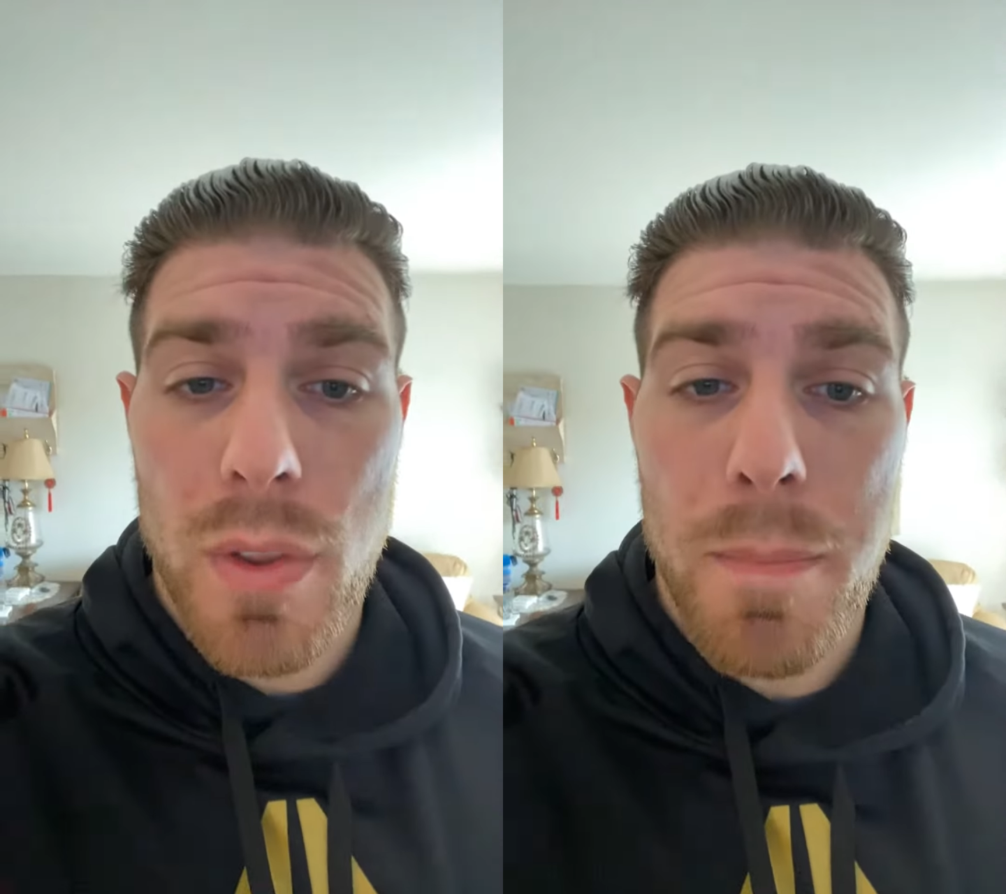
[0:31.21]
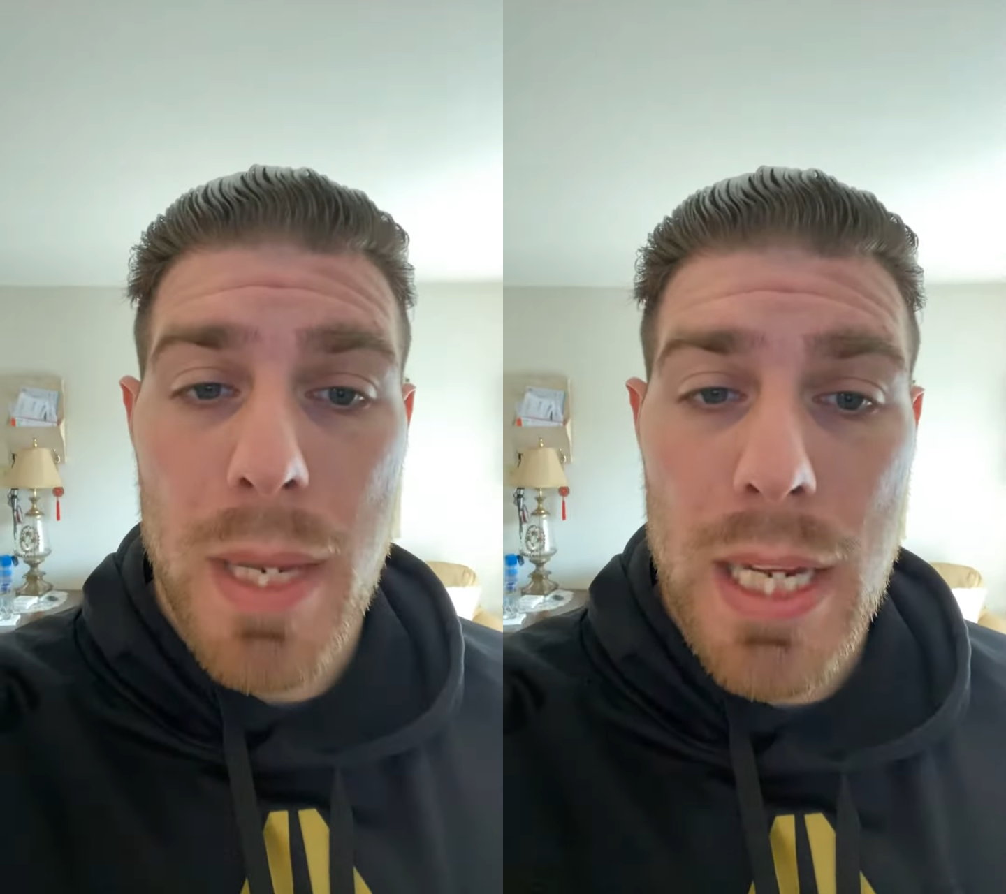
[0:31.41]

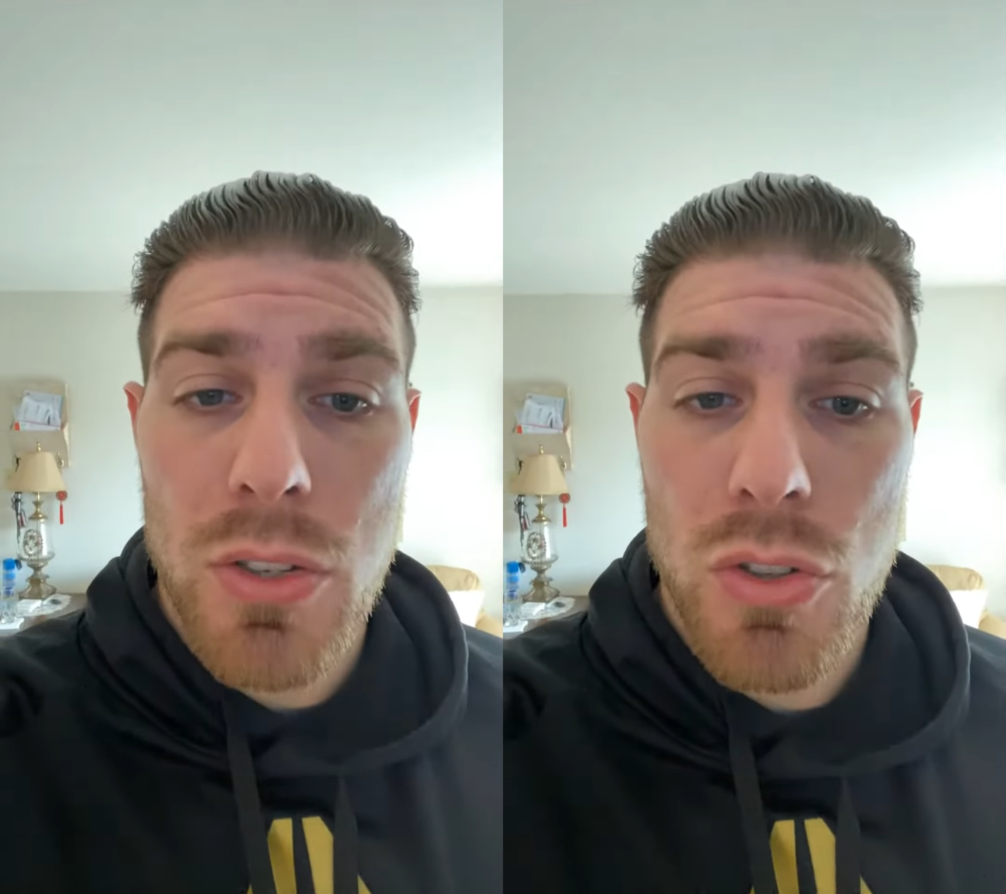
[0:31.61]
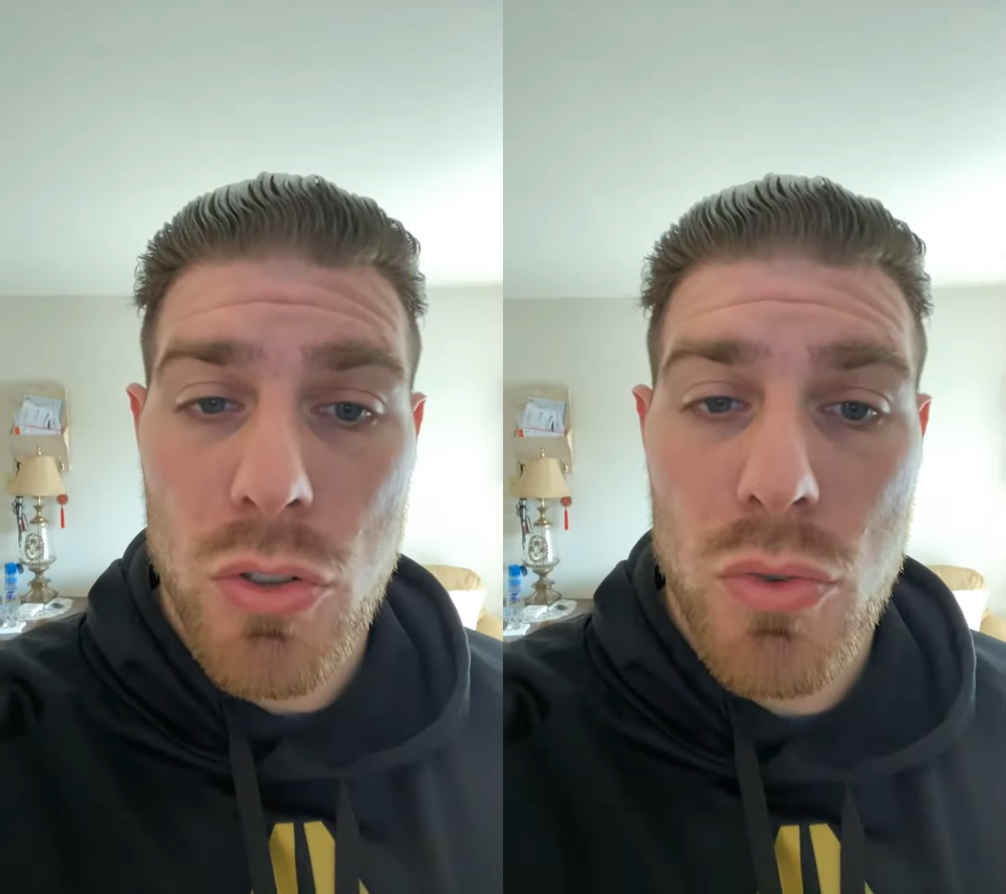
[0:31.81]

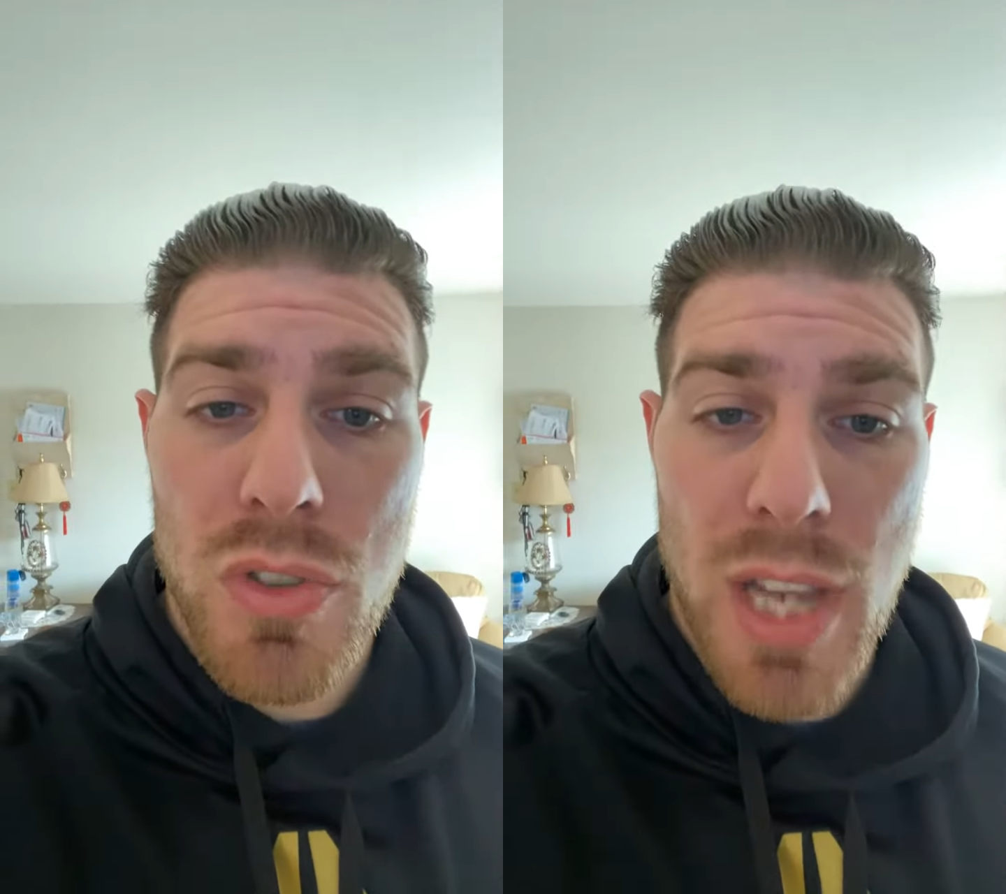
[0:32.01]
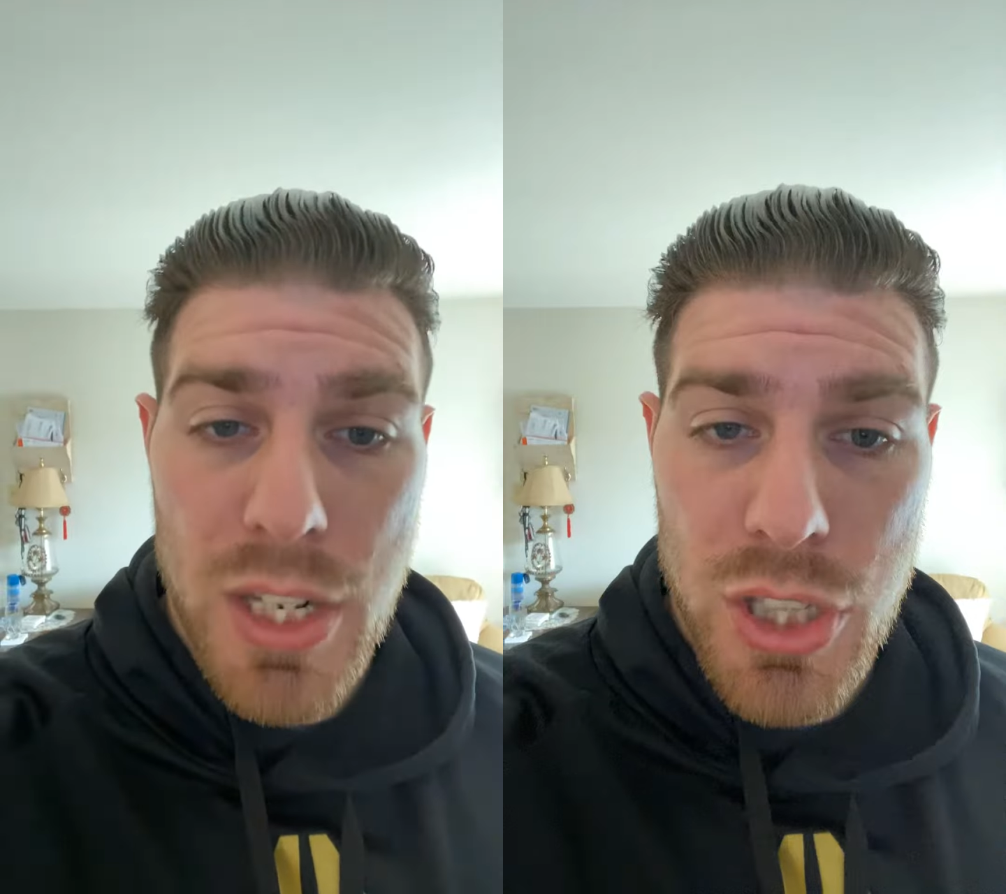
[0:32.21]
P2
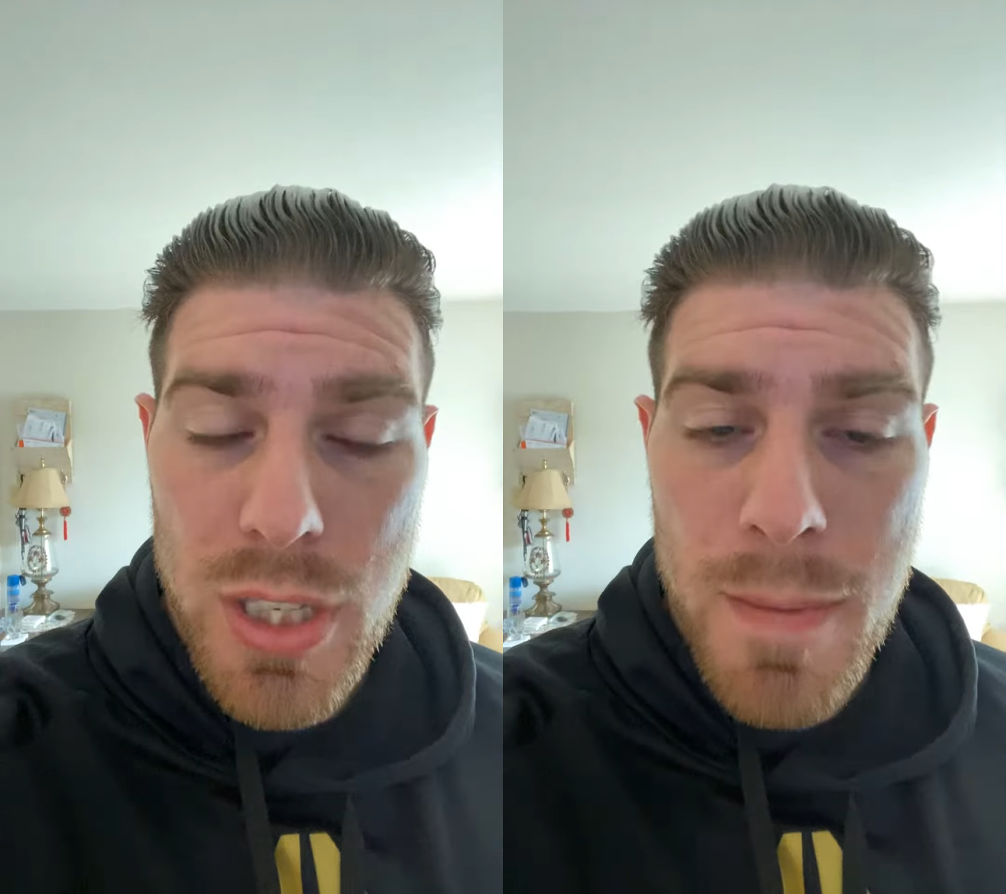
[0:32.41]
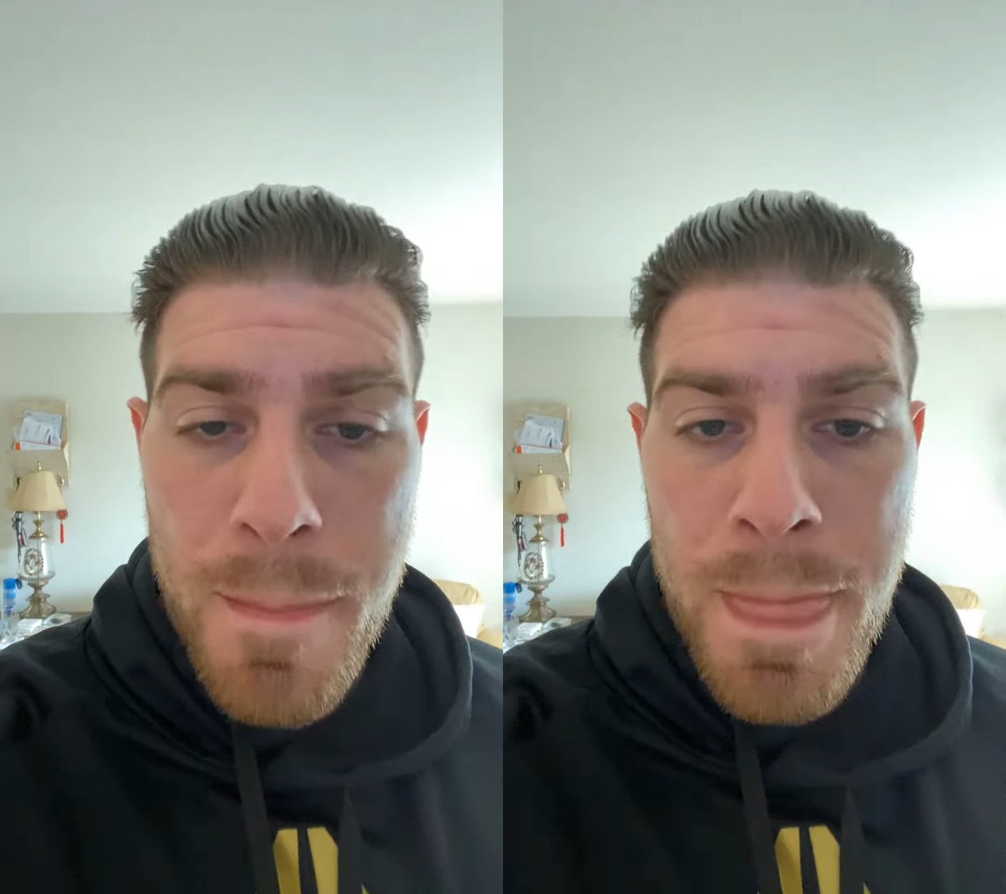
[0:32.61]
section.